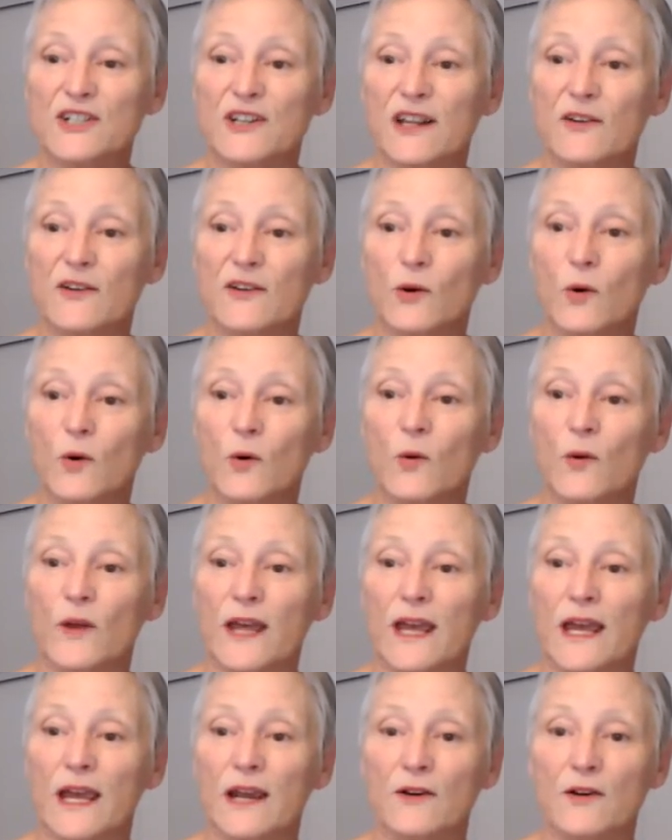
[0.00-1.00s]
that whole
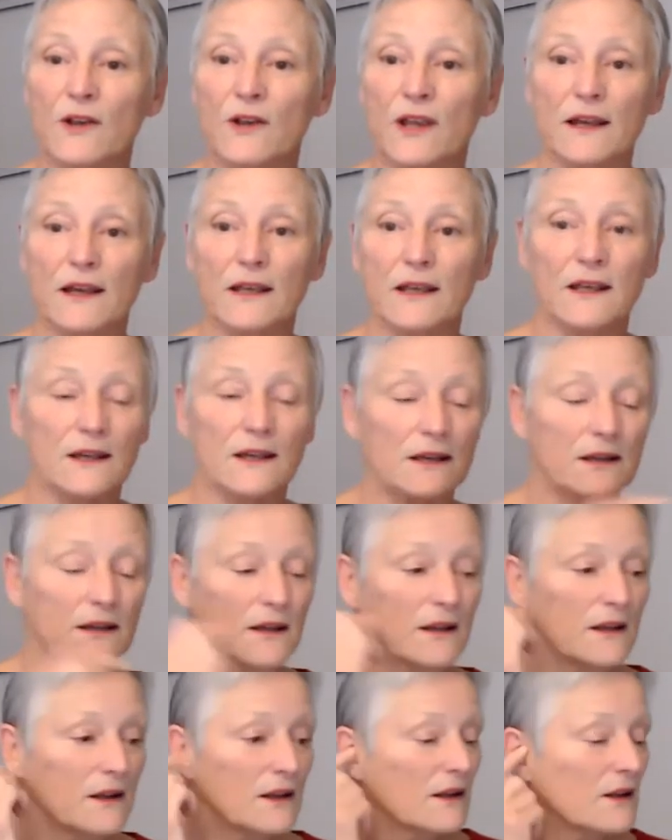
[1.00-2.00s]
area here,
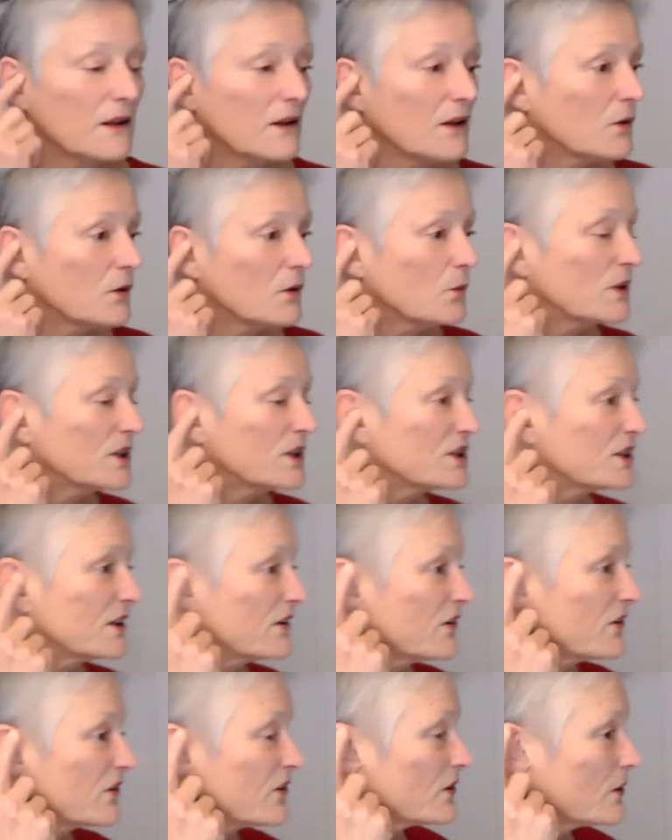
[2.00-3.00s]
which
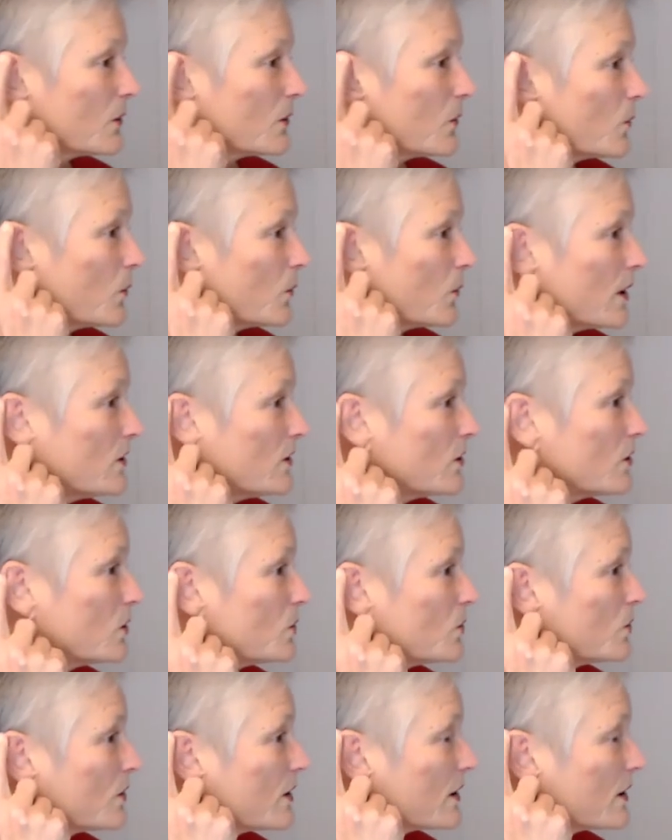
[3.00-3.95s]
is, when you look